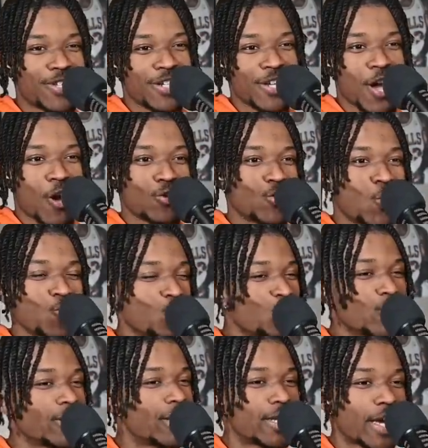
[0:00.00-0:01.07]
of y'all don't
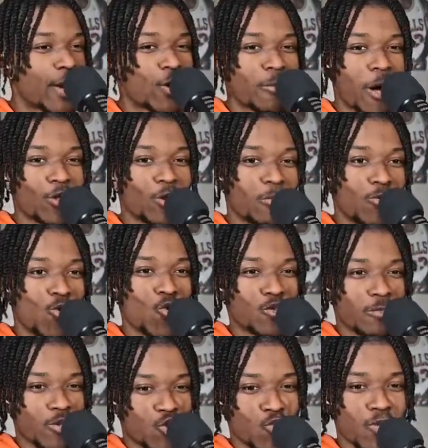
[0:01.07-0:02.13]
really care about the Bulls,
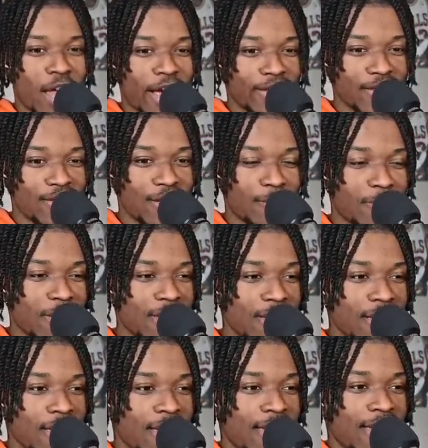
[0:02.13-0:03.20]
but you like to see me
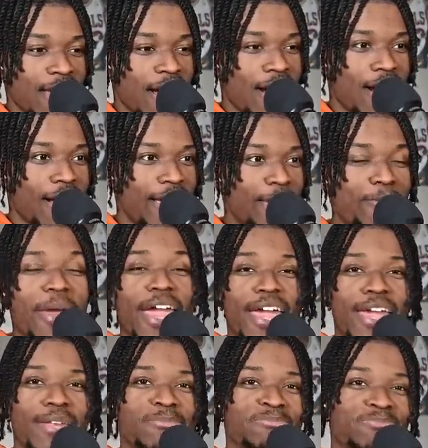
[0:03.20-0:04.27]
uh, in
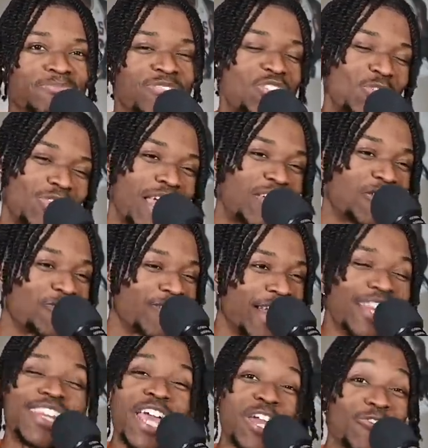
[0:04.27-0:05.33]
pain. So thank you for
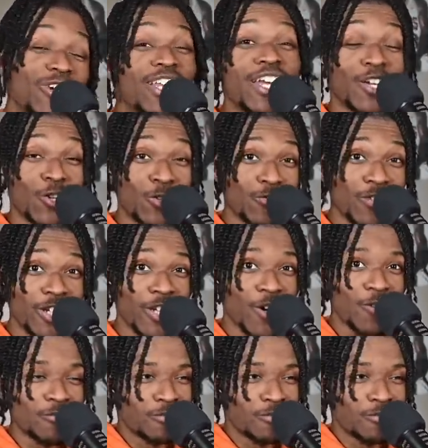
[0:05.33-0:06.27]
that. Thank you for clicking on the video.